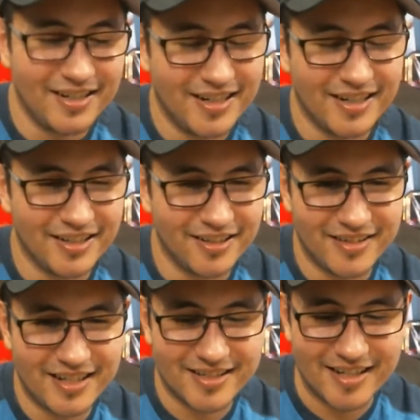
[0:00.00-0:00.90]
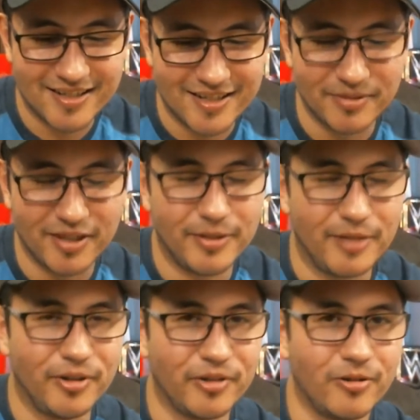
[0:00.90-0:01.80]
And, you know, that's saying something
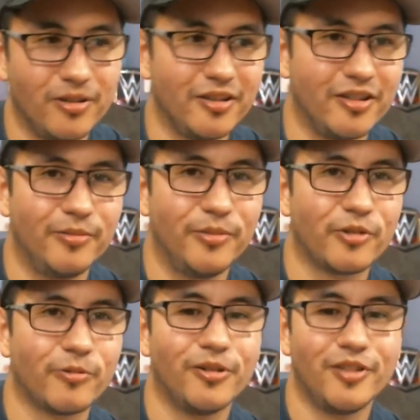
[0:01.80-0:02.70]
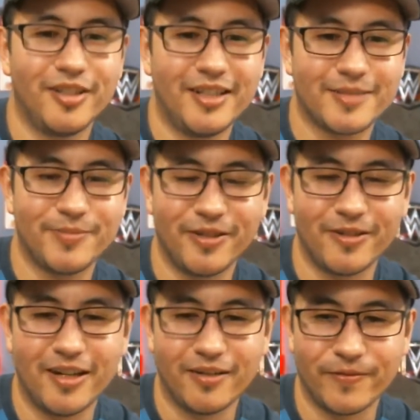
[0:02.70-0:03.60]
about Motorola. You know, Motorola has been
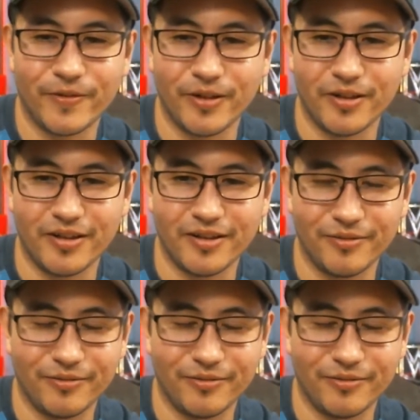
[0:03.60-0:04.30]
around for